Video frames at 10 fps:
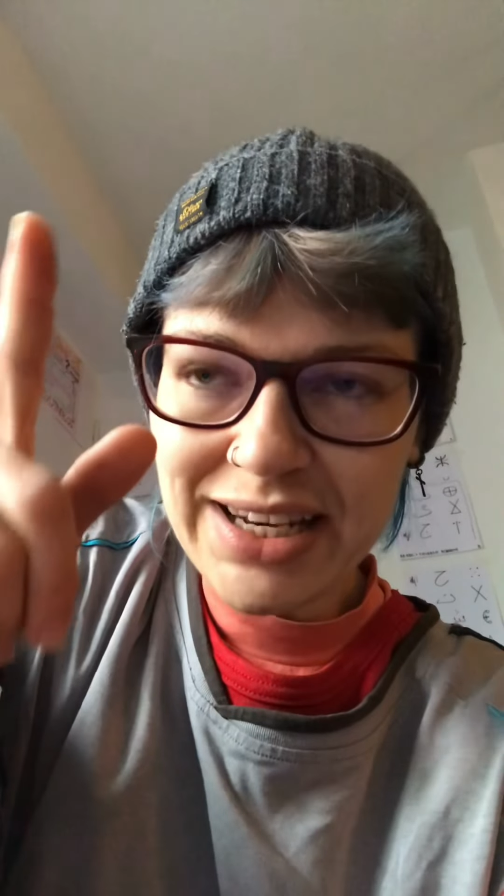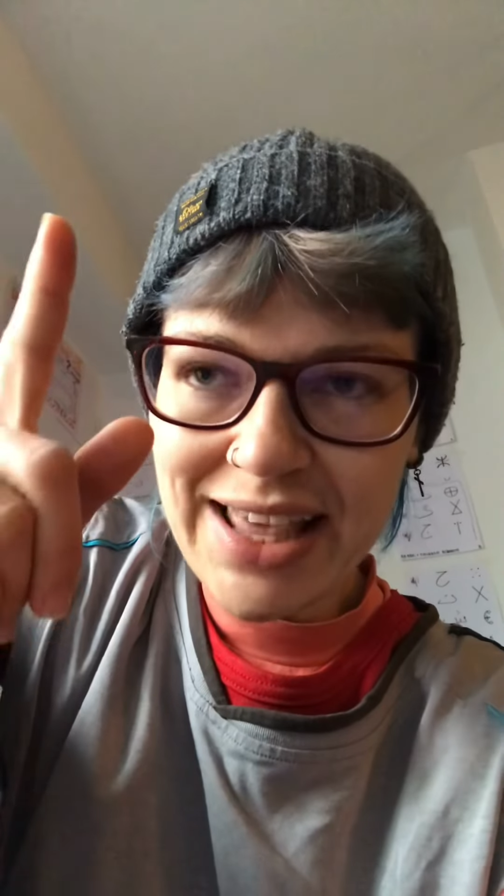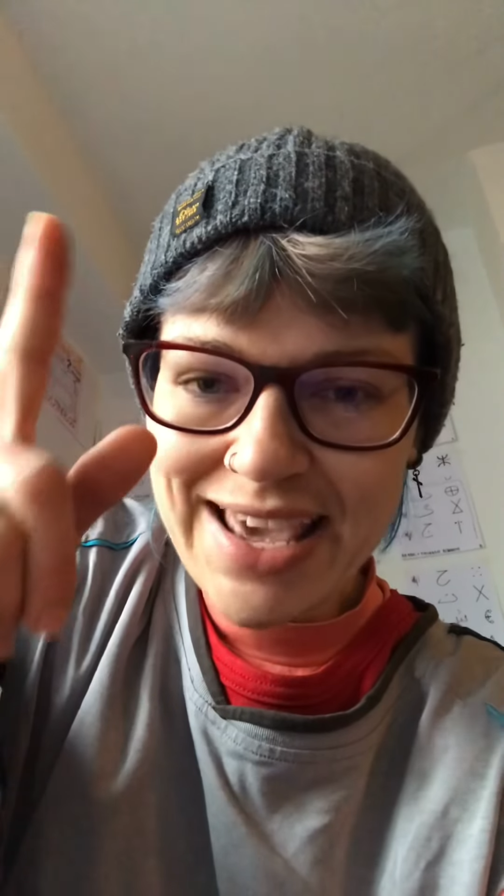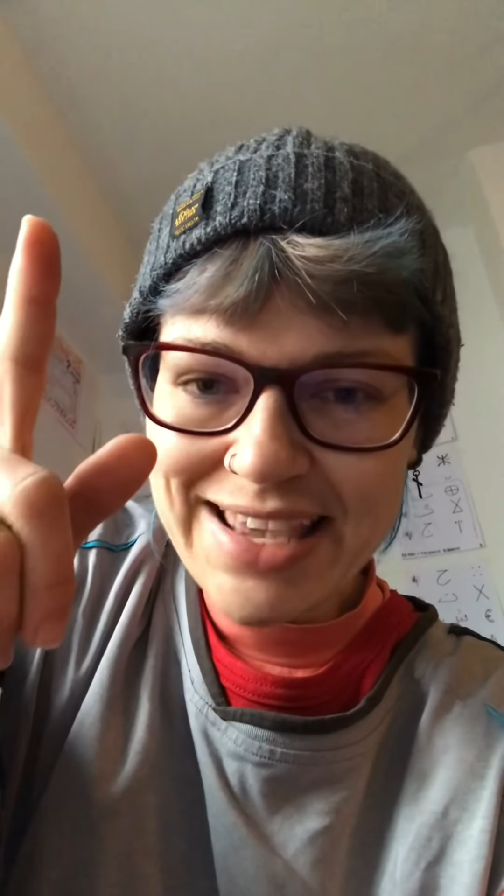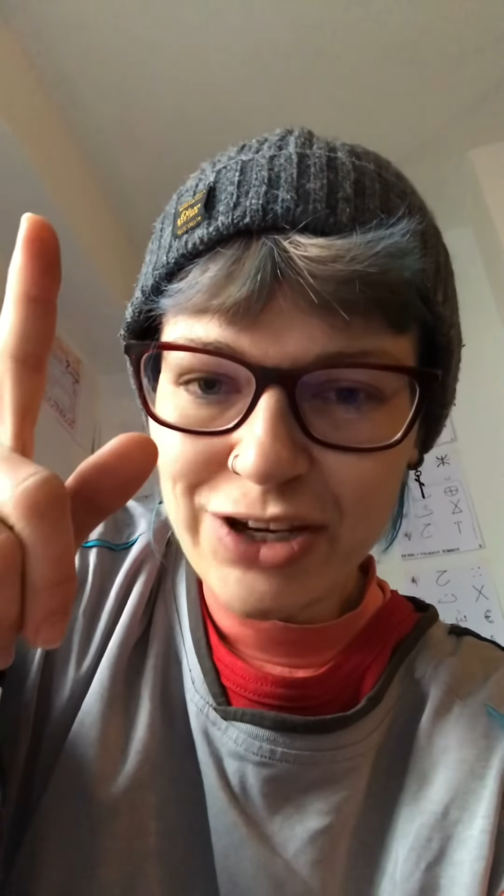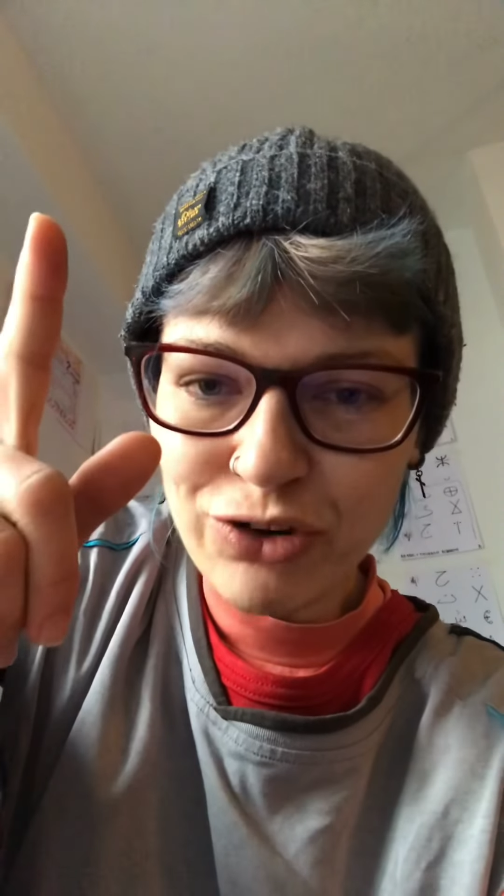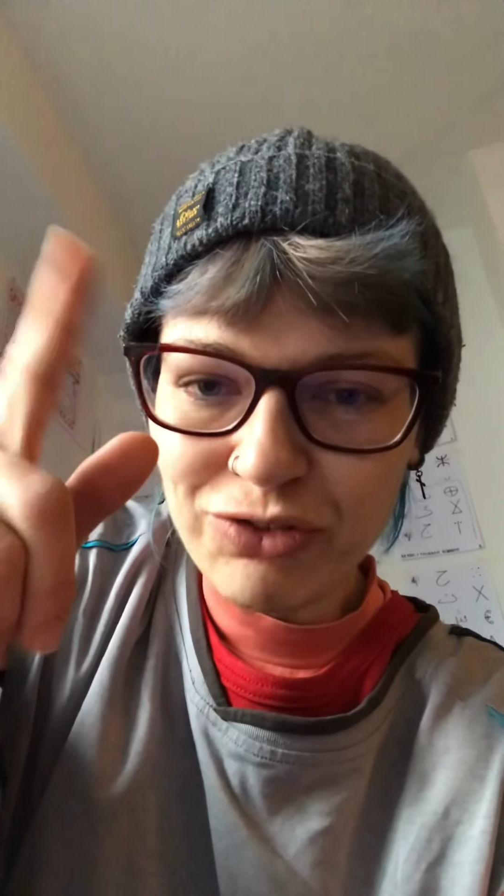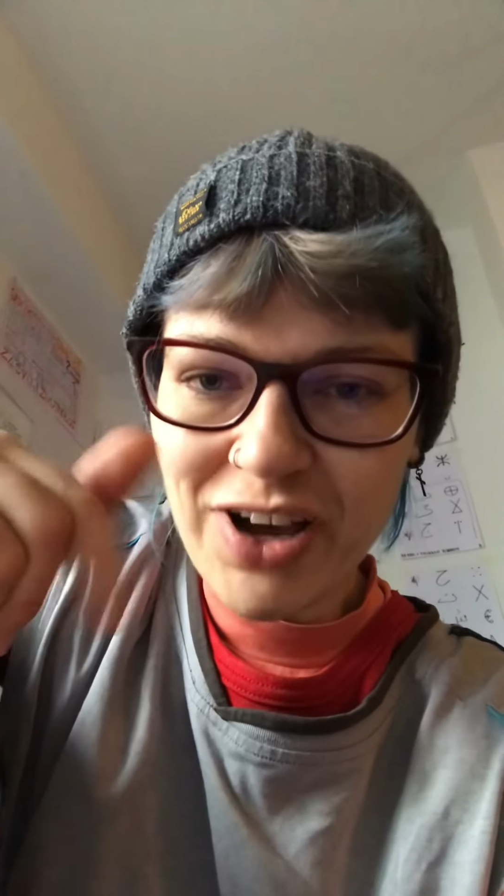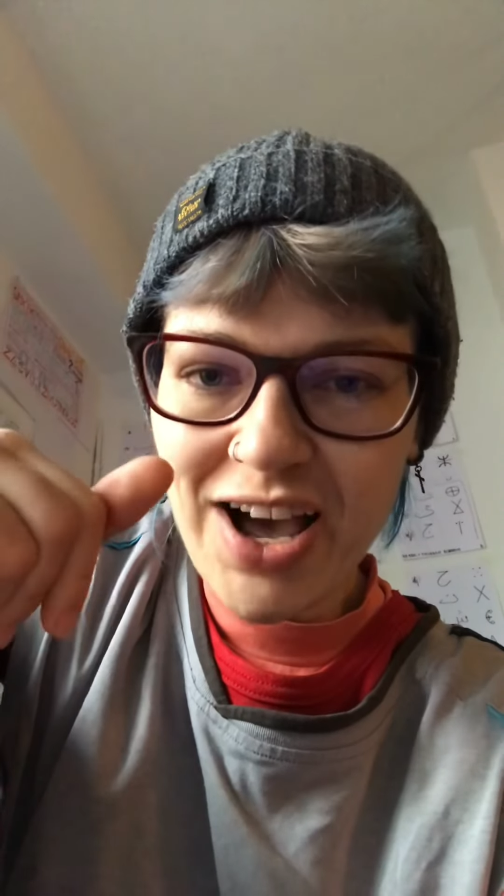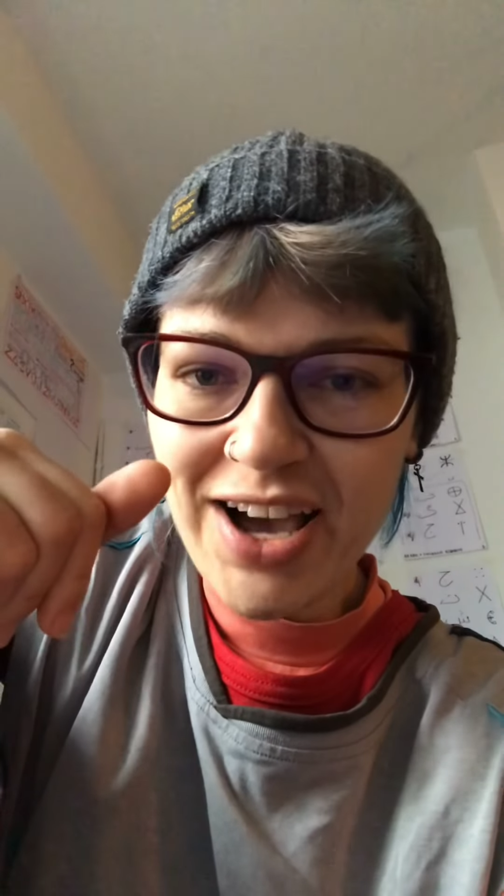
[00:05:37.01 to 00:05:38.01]

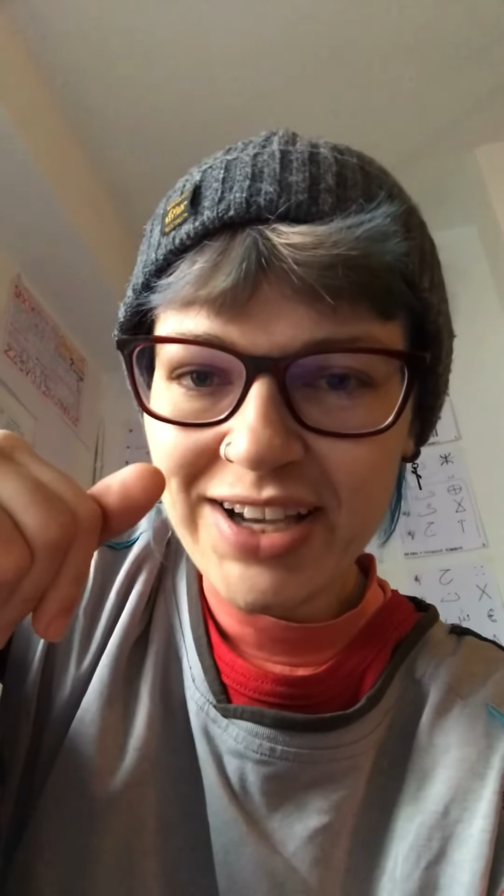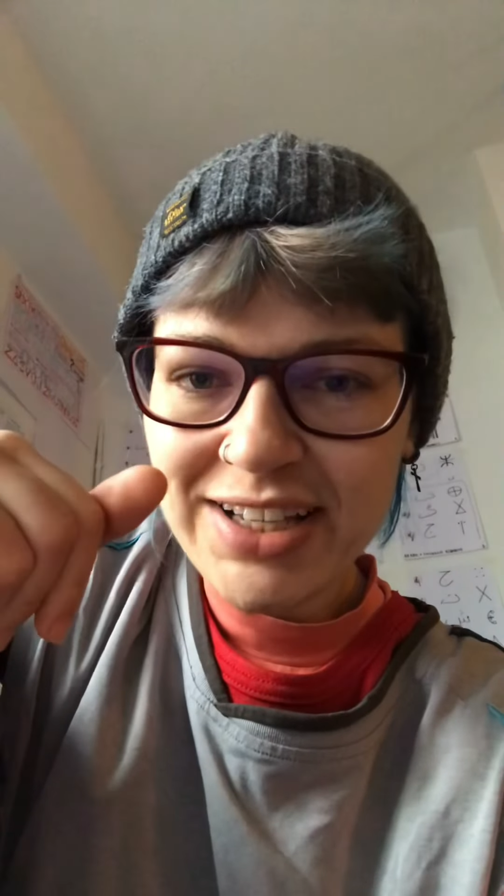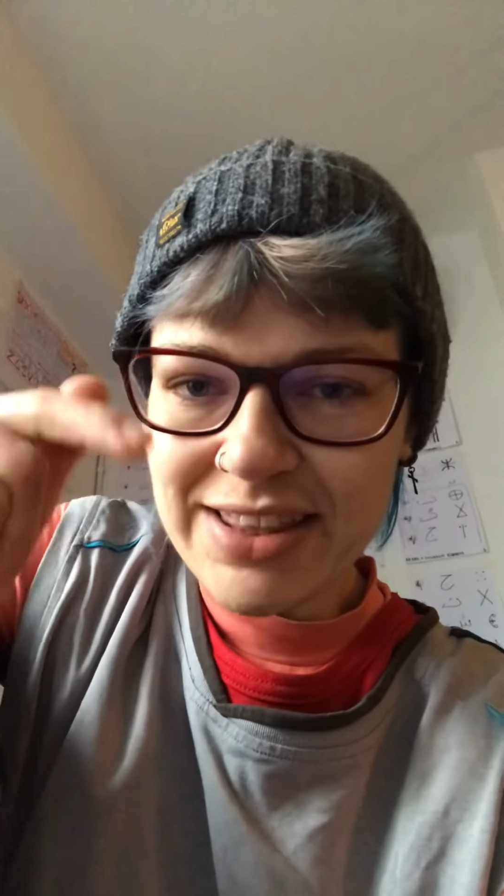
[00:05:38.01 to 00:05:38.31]
Kleinova.